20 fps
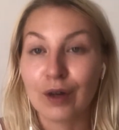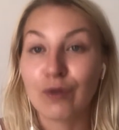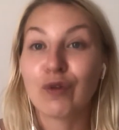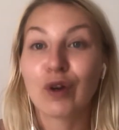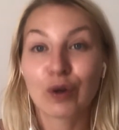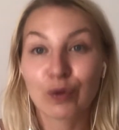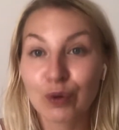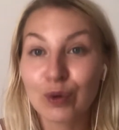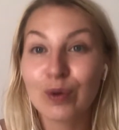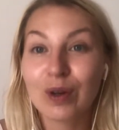
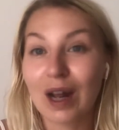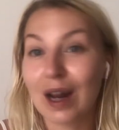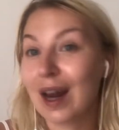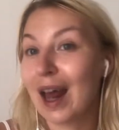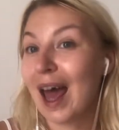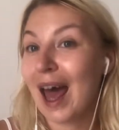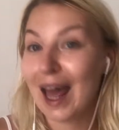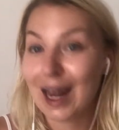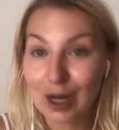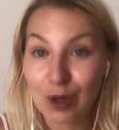recruited
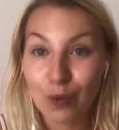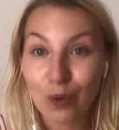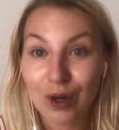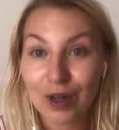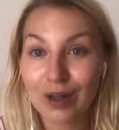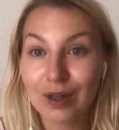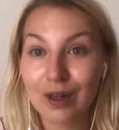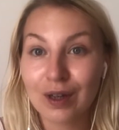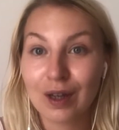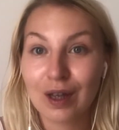
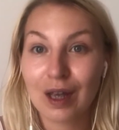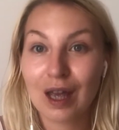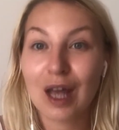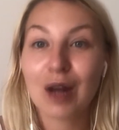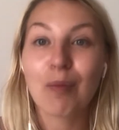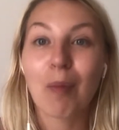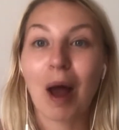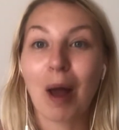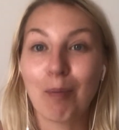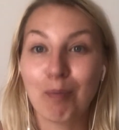anyone
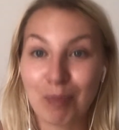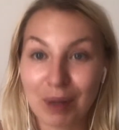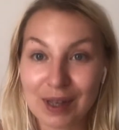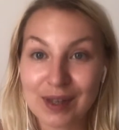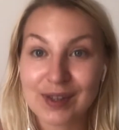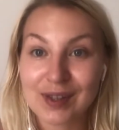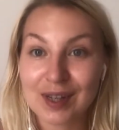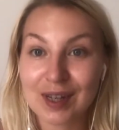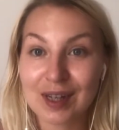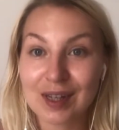in my
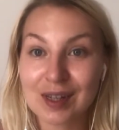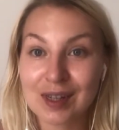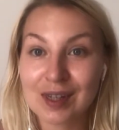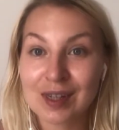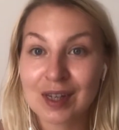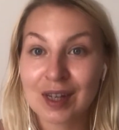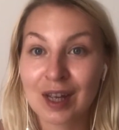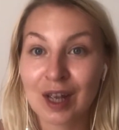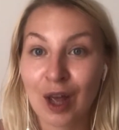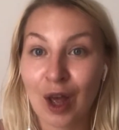
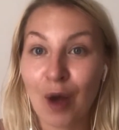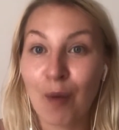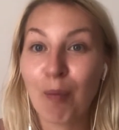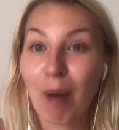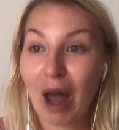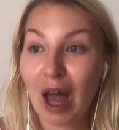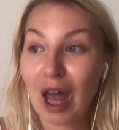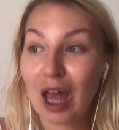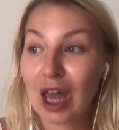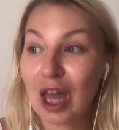business
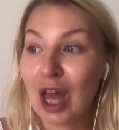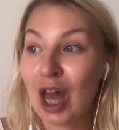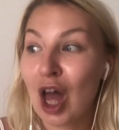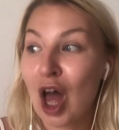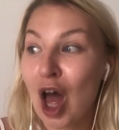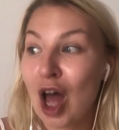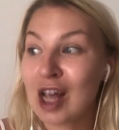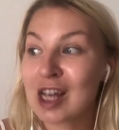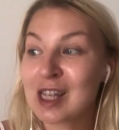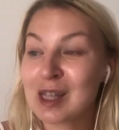by
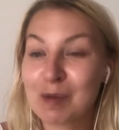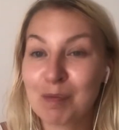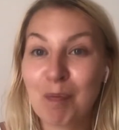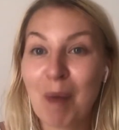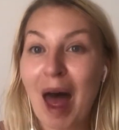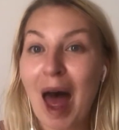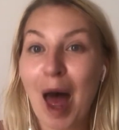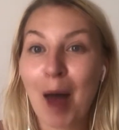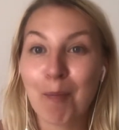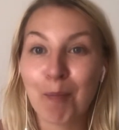
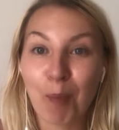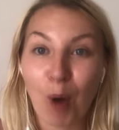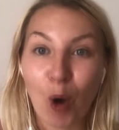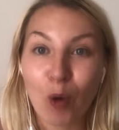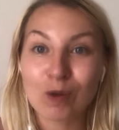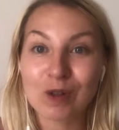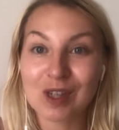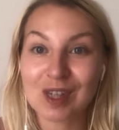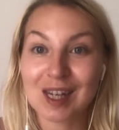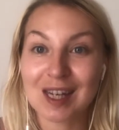spam
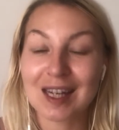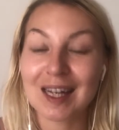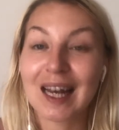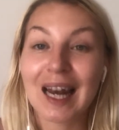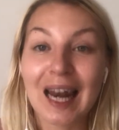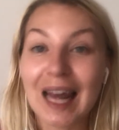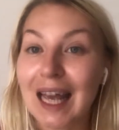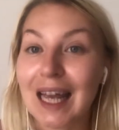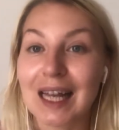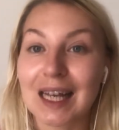posting
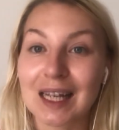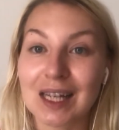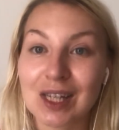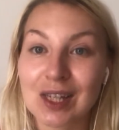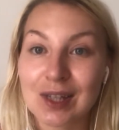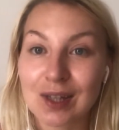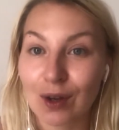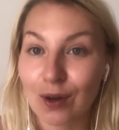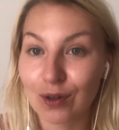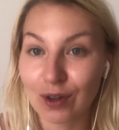
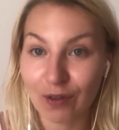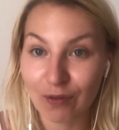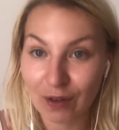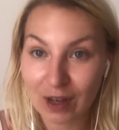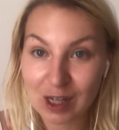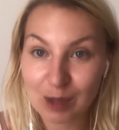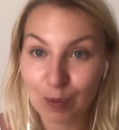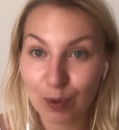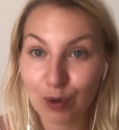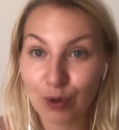links on the
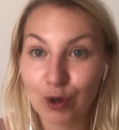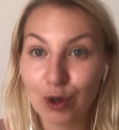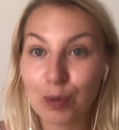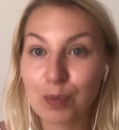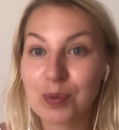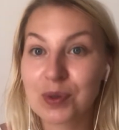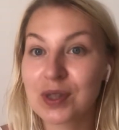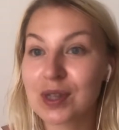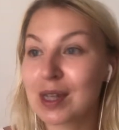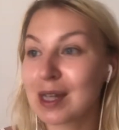Facebook
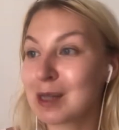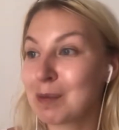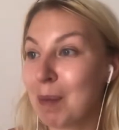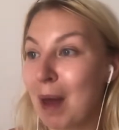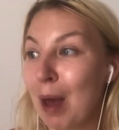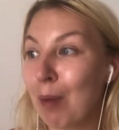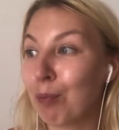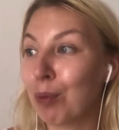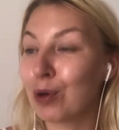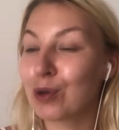groups,
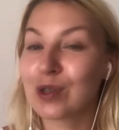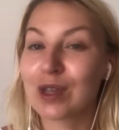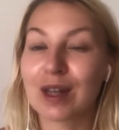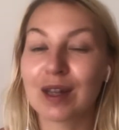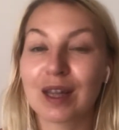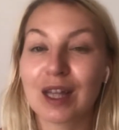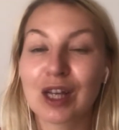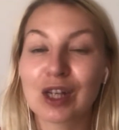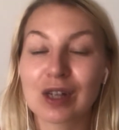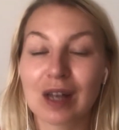spam
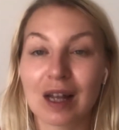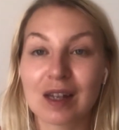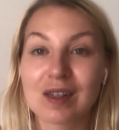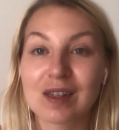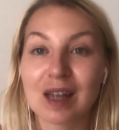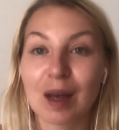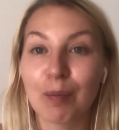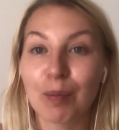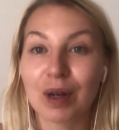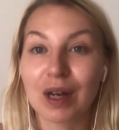posting links at
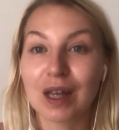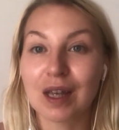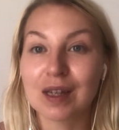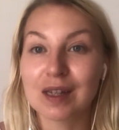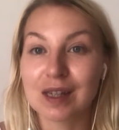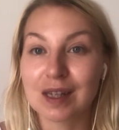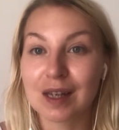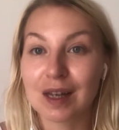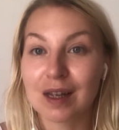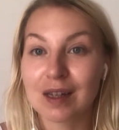
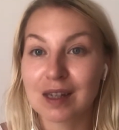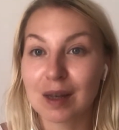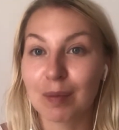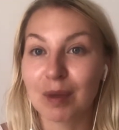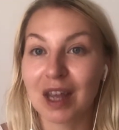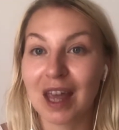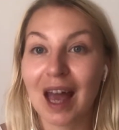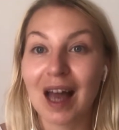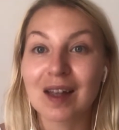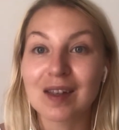
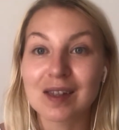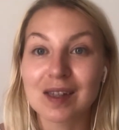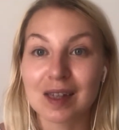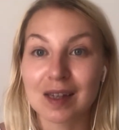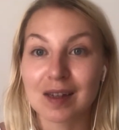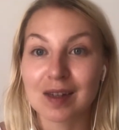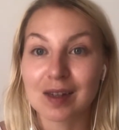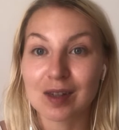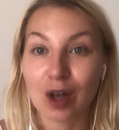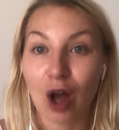somebody
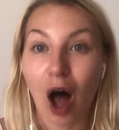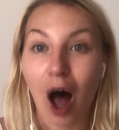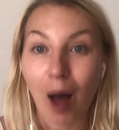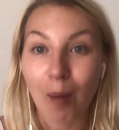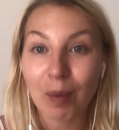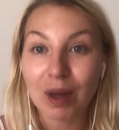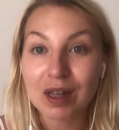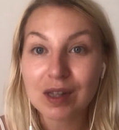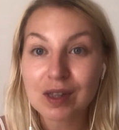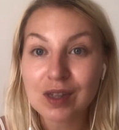else's
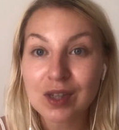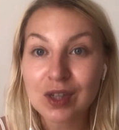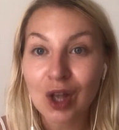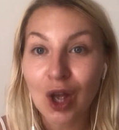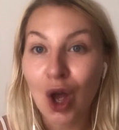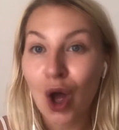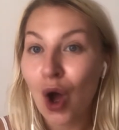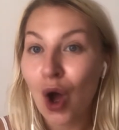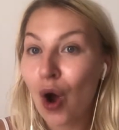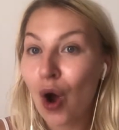comments,
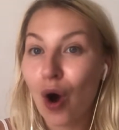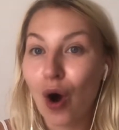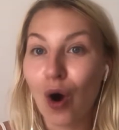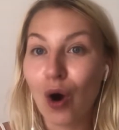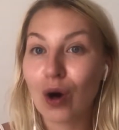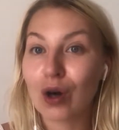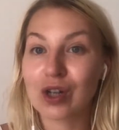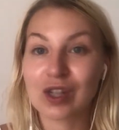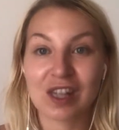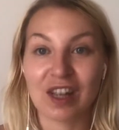
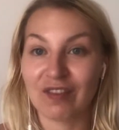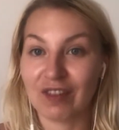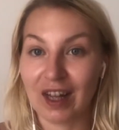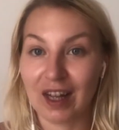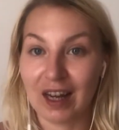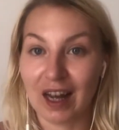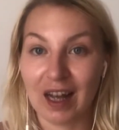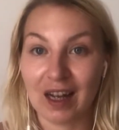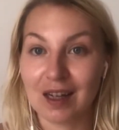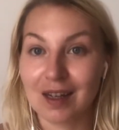or stuff
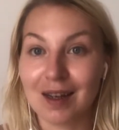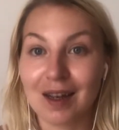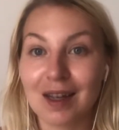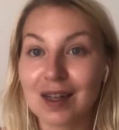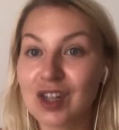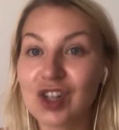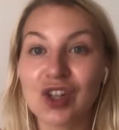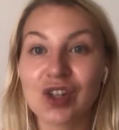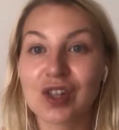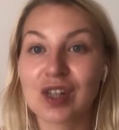like that.
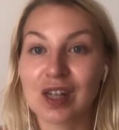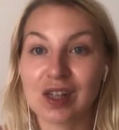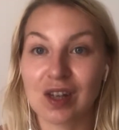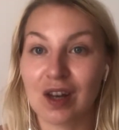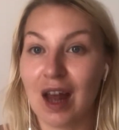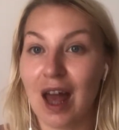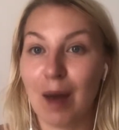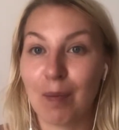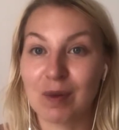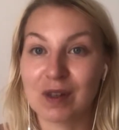It just
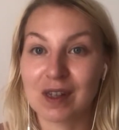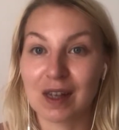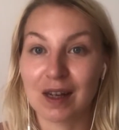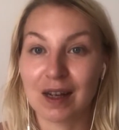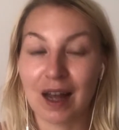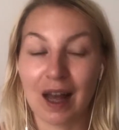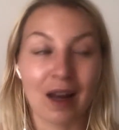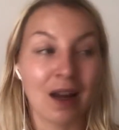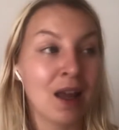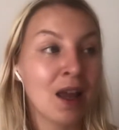doesn't happen like
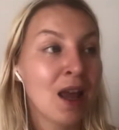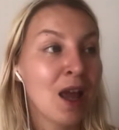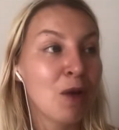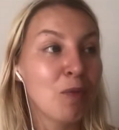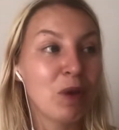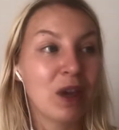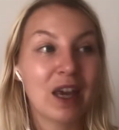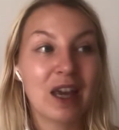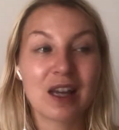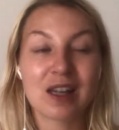that.
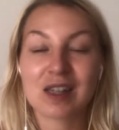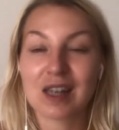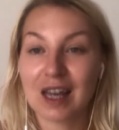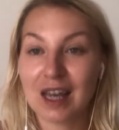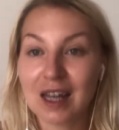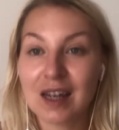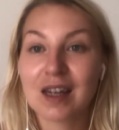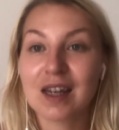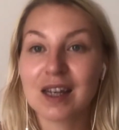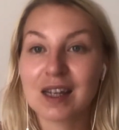Because
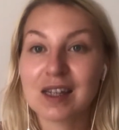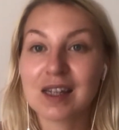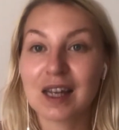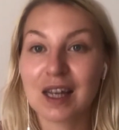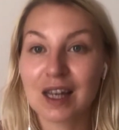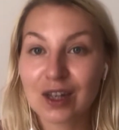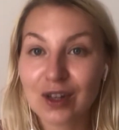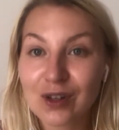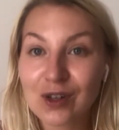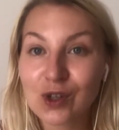in this
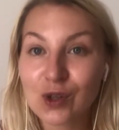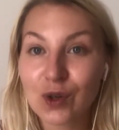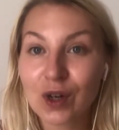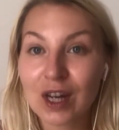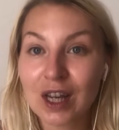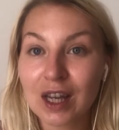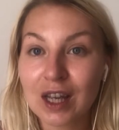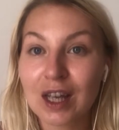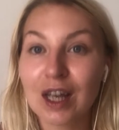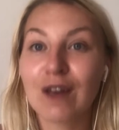
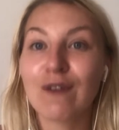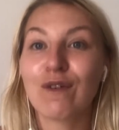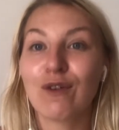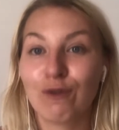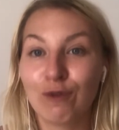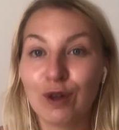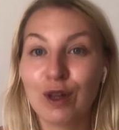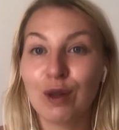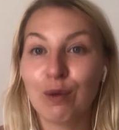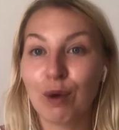industry, if you
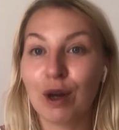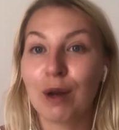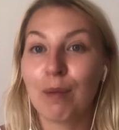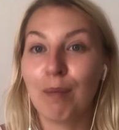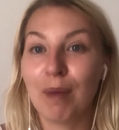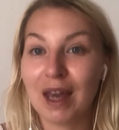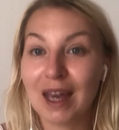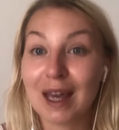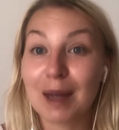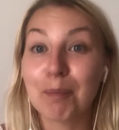really want to
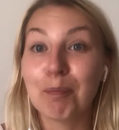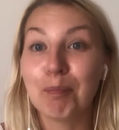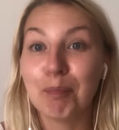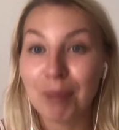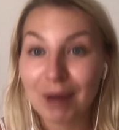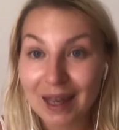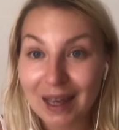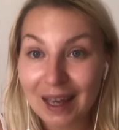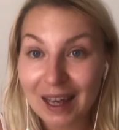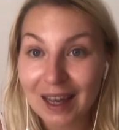make it
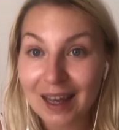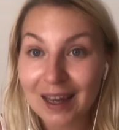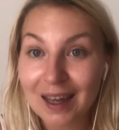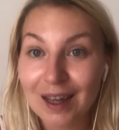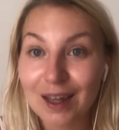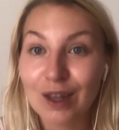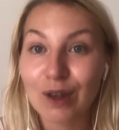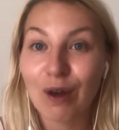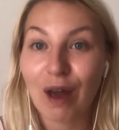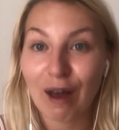big,
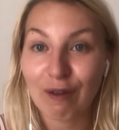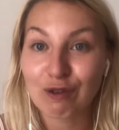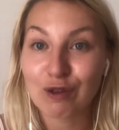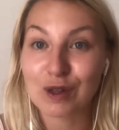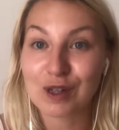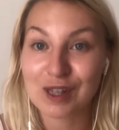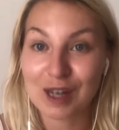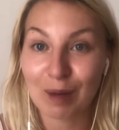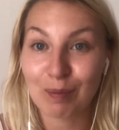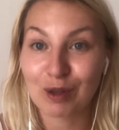you have to
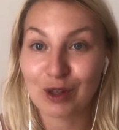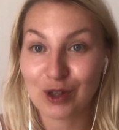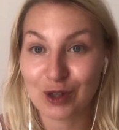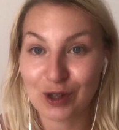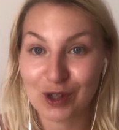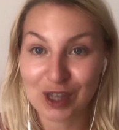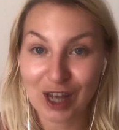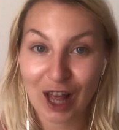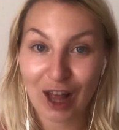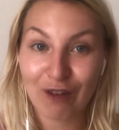establish
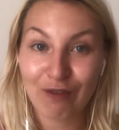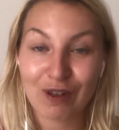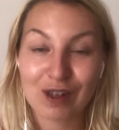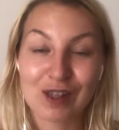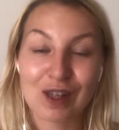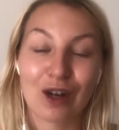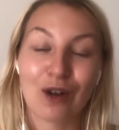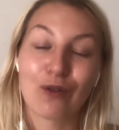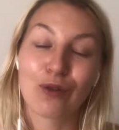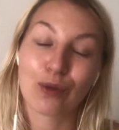yourself as
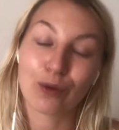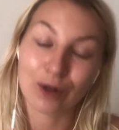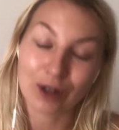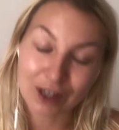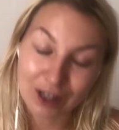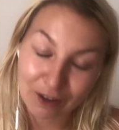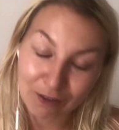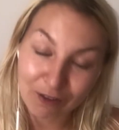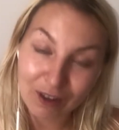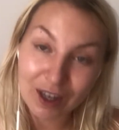an
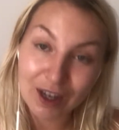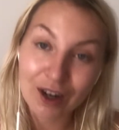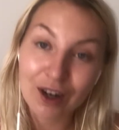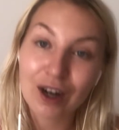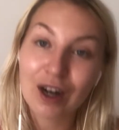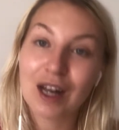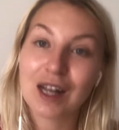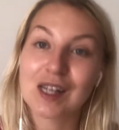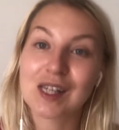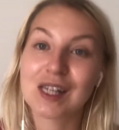authority
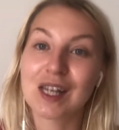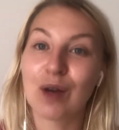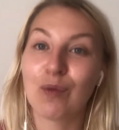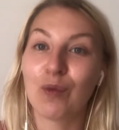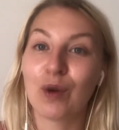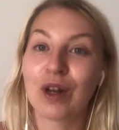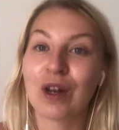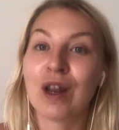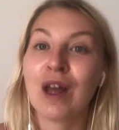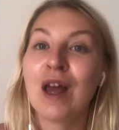figure, as
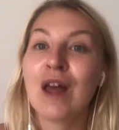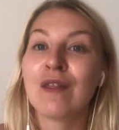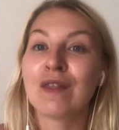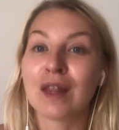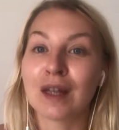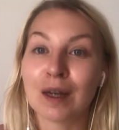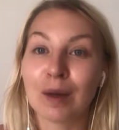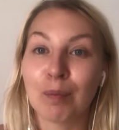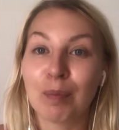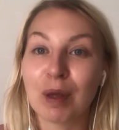someone
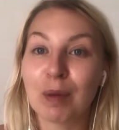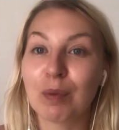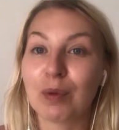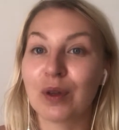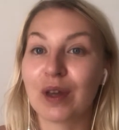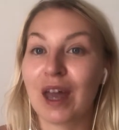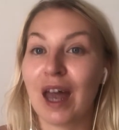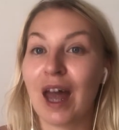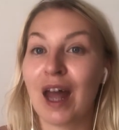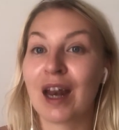that people
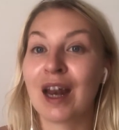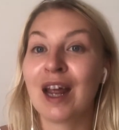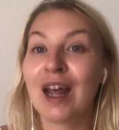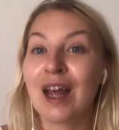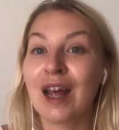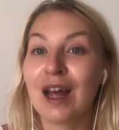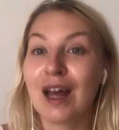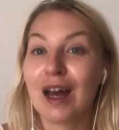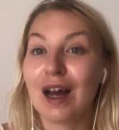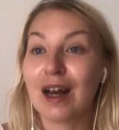can
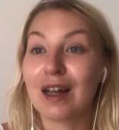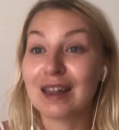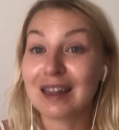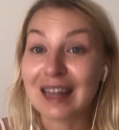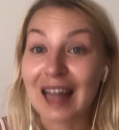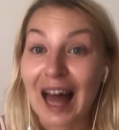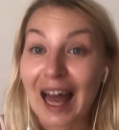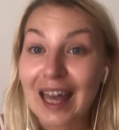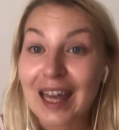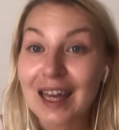
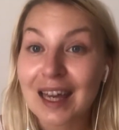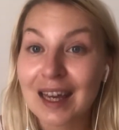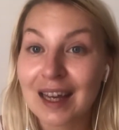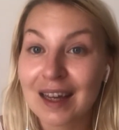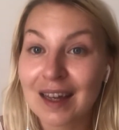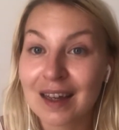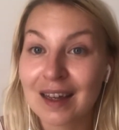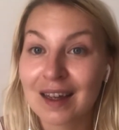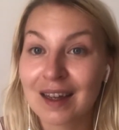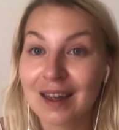like,